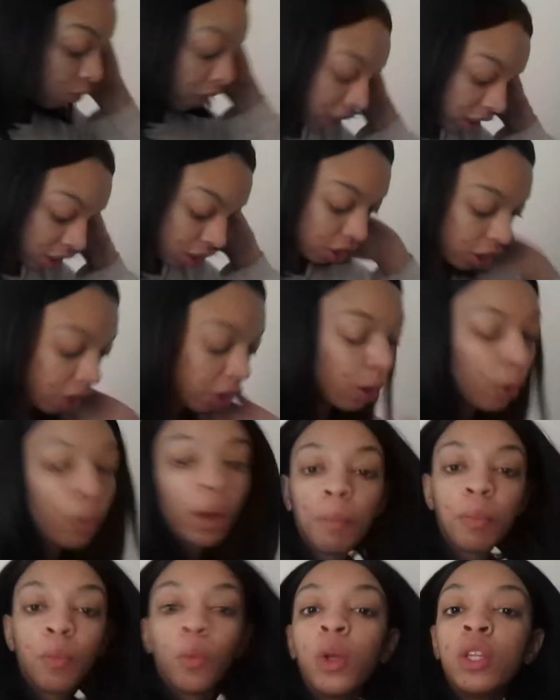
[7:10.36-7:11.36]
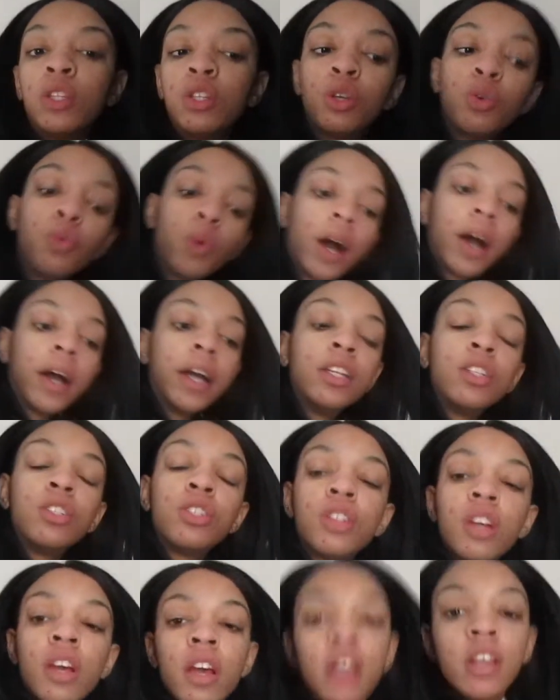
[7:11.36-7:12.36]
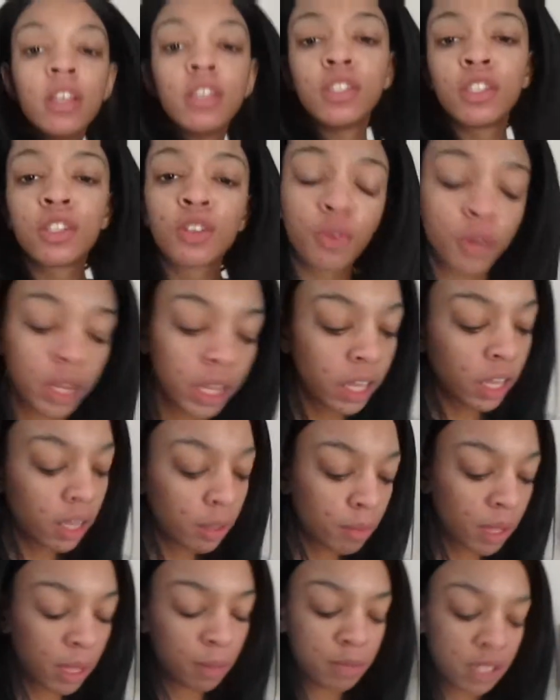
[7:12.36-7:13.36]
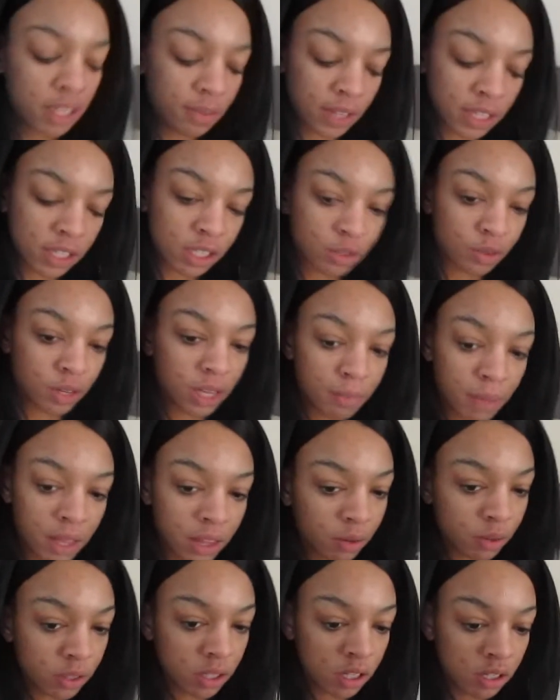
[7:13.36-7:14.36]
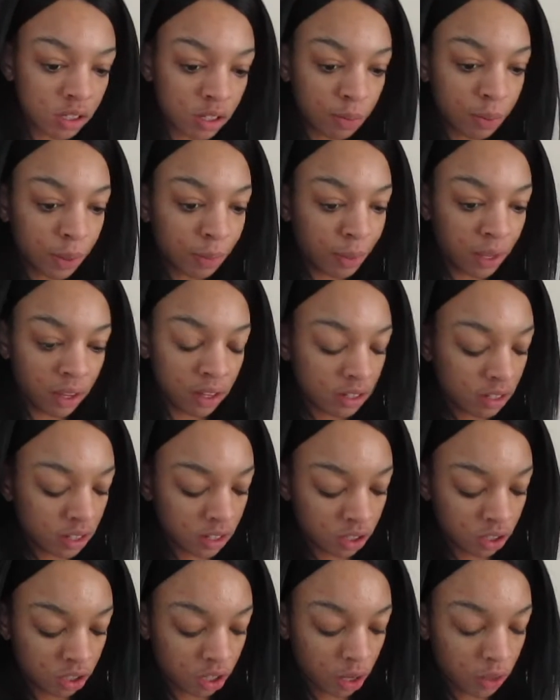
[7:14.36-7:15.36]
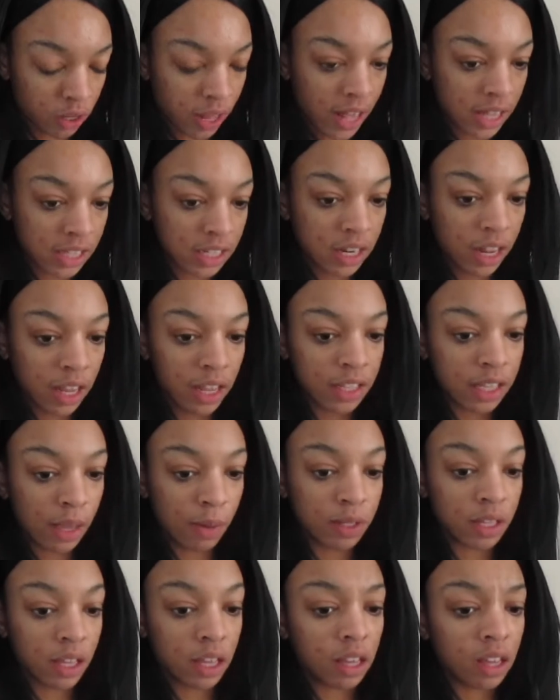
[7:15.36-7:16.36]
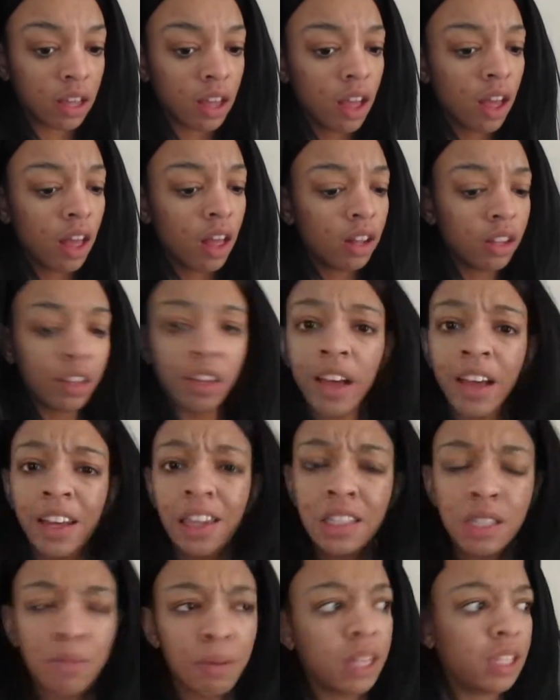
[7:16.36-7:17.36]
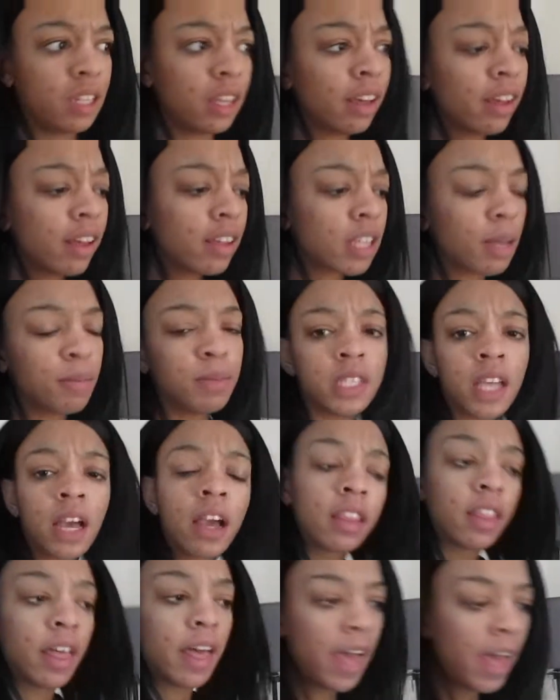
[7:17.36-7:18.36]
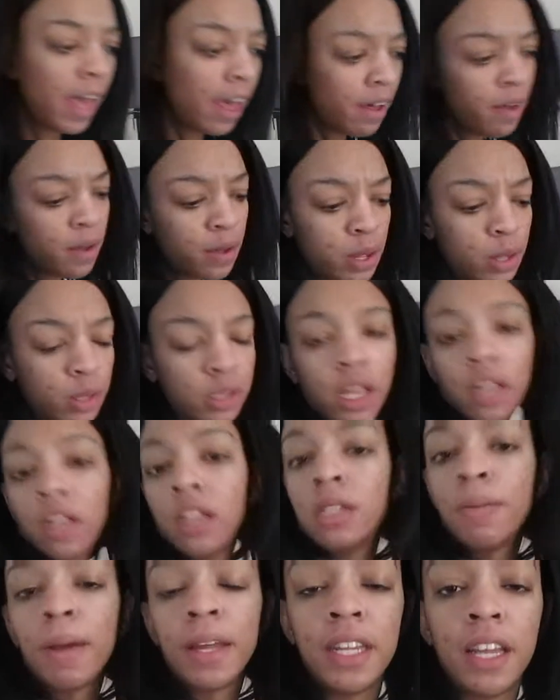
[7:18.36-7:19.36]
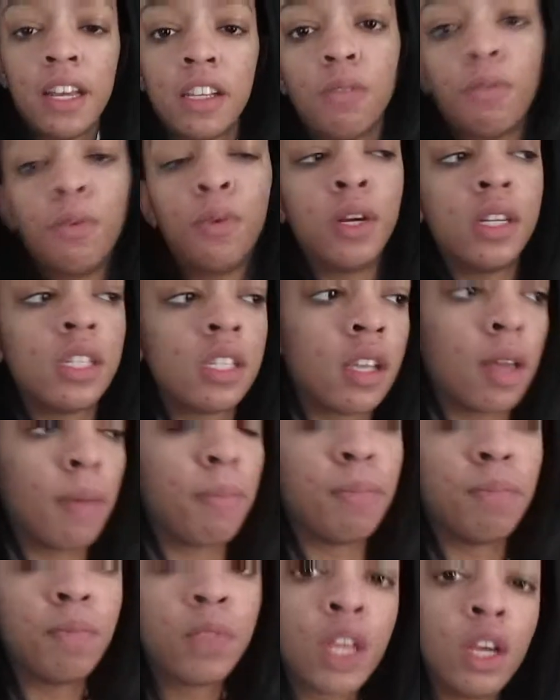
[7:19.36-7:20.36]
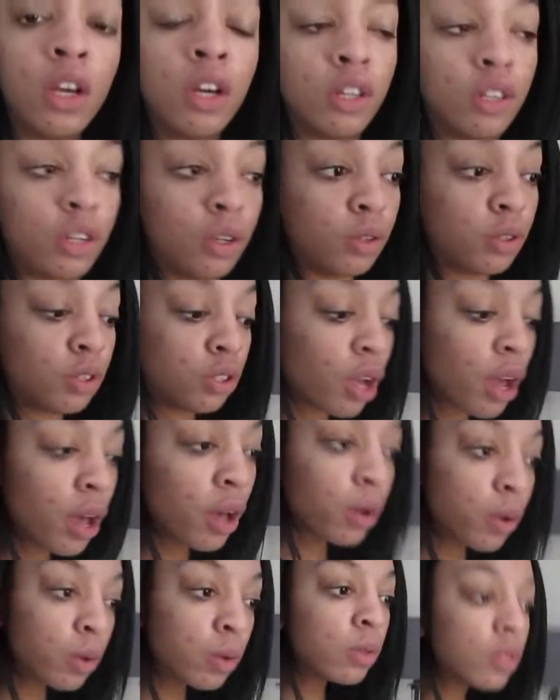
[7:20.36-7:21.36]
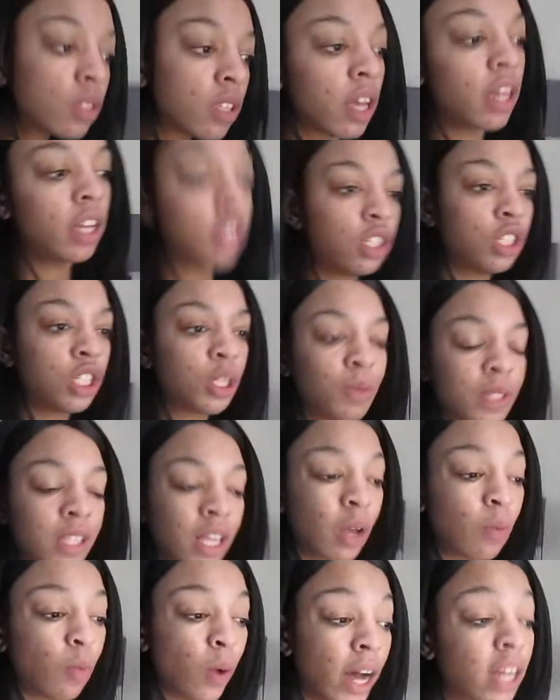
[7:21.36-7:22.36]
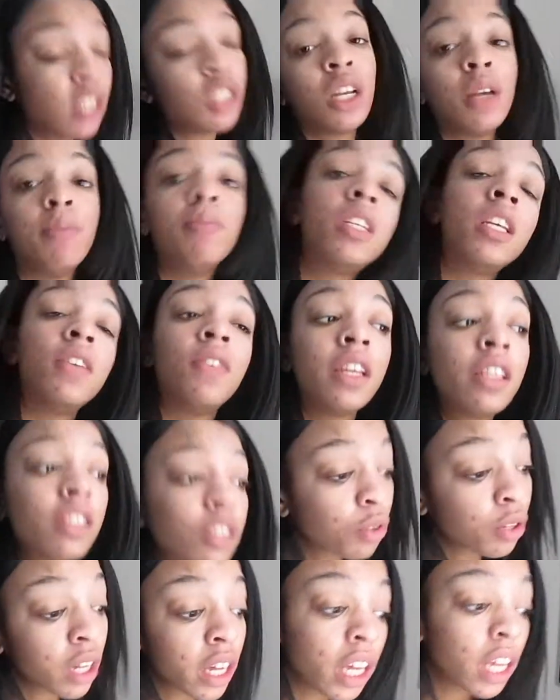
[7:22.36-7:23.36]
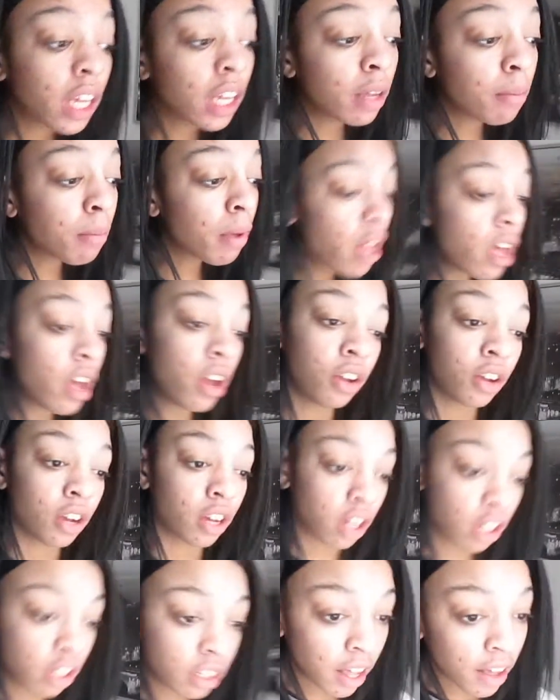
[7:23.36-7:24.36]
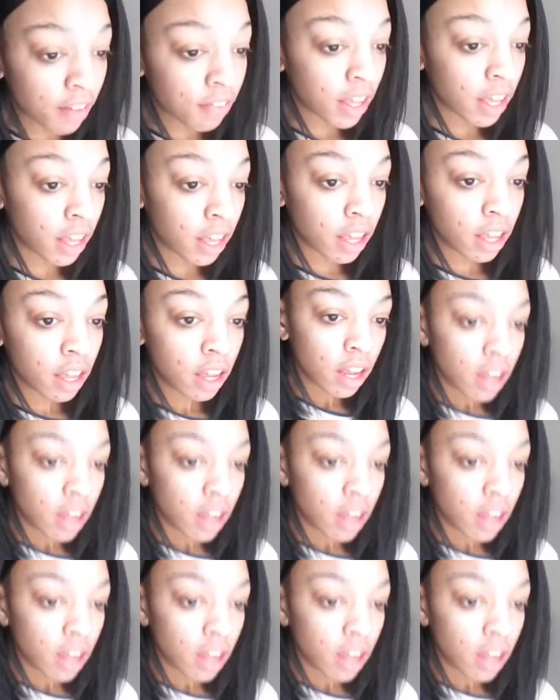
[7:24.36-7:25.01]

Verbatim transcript: ready to go. I'm going to watch Scream, MTV Scream. My little sister put me onto the show last night because I was like, look, I need some ideas. I'm stuck in the house. I need some ideas for some new shows. And she was like, watch MTV Scream. You're going to love it.